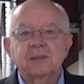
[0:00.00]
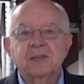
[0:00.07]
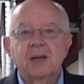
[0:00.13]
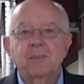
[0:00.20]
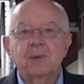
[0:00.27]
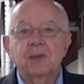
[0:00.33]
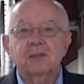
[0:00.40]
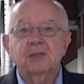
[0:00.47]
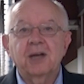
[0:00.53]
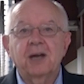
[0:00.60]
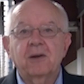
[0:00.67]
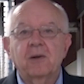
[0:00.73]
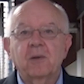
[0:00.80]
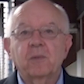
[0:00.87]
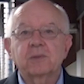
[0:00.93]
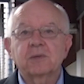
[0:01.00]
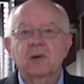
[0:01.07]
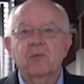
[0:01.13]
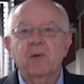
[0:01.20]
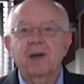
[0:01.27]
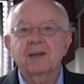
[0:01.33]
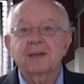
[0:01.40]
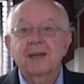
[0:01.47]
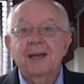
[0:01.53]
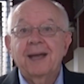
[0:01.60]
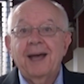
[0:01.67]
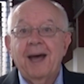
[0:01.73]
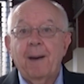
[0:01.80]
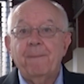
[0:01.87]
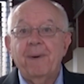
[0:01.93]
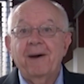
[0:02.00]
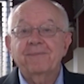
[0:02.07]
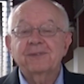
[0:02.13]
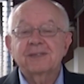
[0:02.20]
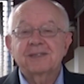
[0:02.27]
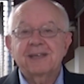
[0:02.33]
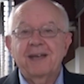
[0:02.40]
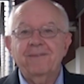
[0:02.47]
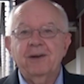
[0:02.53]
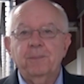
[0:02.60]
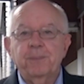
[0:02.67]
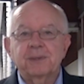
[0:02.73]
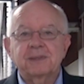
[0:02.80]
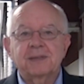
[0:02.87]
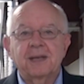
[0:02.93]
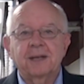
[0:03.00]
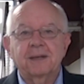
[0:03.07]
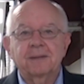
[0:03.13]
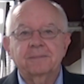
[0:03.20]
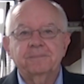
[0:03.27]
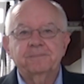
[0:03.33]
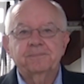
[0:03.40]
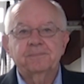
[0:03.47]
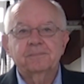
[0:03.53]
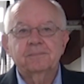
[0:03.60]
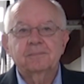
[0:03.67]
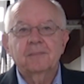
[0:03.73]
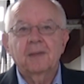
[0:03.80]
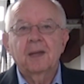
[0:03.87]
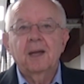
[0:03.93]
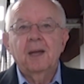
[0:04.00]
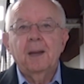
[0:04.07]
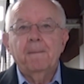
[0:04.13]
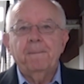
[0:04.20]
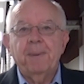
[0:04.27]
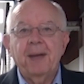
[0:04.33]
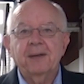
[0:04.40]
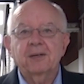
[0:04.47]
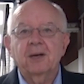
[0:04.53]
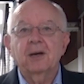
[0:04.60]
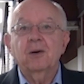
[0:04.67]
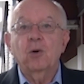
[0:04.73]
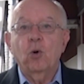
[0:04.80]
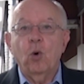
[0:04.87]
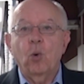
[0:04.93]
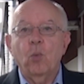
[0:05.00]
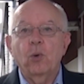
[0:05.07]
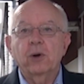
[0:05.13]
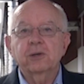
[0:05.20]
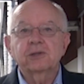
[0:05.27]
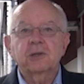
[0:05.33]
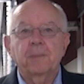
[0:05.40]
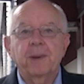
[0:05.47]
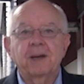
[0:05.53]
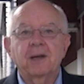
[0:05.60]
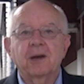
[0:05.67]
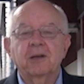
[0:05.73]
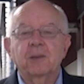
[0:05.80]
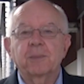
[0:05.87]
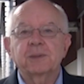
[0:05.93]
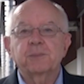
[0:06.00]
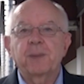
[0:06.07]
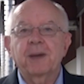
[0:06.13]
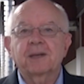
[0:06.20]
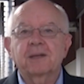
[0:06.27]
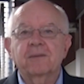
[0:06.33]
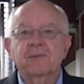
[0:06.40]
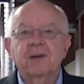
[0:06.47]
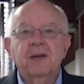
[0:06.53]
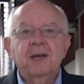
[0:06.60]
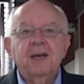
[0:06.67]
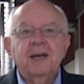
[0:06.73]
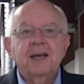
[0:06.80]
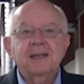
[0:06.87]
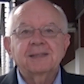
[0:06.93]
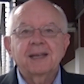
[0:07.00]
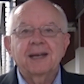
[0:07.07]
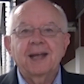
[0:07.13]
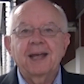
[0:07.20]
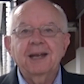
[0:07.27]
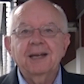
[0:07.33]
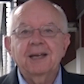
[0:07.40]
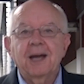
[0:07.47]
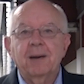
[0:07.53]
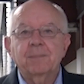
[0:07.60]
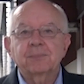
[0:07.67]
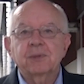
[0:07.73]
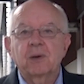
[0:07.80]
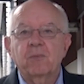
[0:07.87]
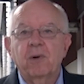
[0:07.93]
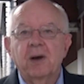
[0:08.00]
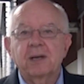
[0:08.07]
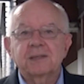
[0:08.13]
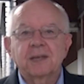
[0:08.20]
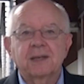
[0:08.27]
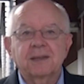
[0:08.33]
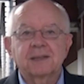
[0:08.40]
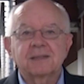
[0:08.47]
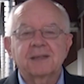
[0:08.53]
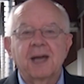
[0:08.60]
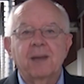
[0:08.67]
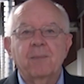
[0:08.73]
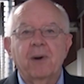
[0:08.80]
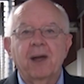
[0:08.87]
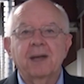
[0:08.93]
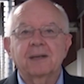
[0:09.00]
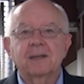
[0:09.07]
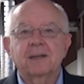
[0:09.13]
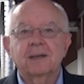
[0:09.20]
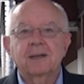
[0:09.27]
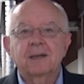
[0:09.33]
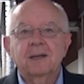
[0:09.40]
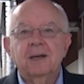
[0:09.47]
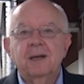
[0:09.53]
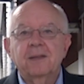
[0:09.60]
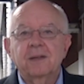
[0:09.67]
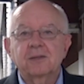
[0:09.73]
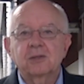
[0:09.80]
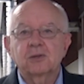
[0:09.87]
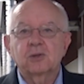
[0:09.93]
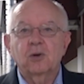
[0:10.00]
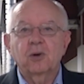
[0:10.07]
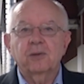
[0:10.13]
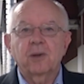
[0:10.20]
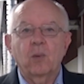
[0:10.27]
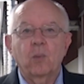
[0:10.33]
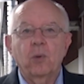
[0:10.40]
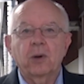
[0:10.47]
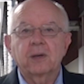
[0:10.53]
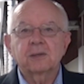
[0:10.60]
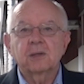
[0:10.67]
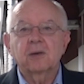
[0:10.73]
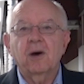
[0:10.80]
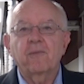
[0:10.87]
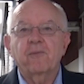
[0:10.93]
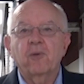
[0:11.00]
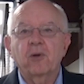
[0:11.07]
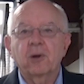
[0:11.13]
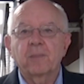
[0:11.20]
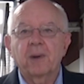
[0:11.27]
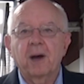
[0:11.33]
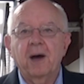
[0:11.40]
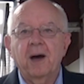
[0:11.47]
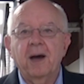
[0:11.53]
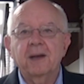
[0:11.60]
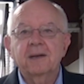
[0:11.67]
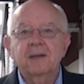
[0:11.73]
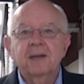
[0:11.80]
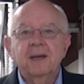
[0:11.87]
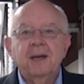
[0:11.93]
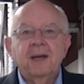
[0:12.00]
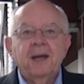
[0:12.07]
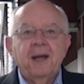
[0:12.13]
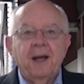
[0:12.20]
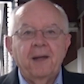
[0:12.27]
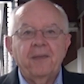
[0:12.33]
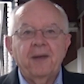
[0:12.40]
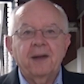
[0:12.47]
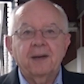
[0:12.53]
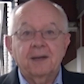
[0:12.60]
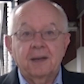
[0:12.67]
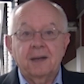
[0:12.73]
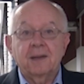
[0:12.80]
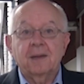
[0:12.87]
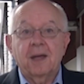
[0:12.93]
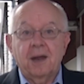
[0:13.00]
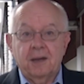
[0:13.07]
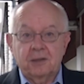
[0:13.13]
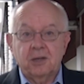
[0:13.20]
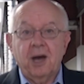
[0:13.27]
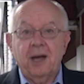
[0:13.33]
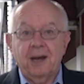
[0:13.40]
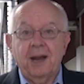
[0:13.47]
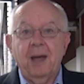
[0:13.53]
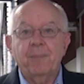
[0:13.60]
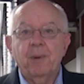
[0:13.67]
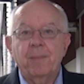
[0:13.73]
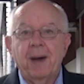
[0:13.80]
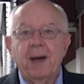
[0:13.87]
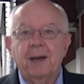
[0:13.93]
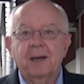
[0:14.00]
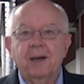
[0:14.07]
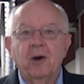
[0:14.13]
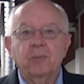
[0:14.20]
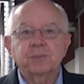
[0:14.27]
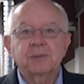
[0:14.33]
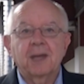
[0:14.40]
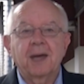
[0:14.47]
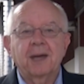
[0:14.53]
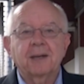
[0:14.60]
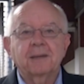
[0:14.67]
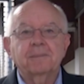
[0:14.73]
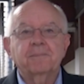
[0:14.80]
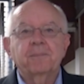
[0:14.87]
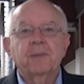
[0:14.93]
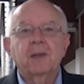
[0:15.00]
December to January was a rate above 7%. Better or worse, depending on your perspective, is that incomes are rising at the same rate. This is good that workers are not falling behind, and that a tight labour market helps that.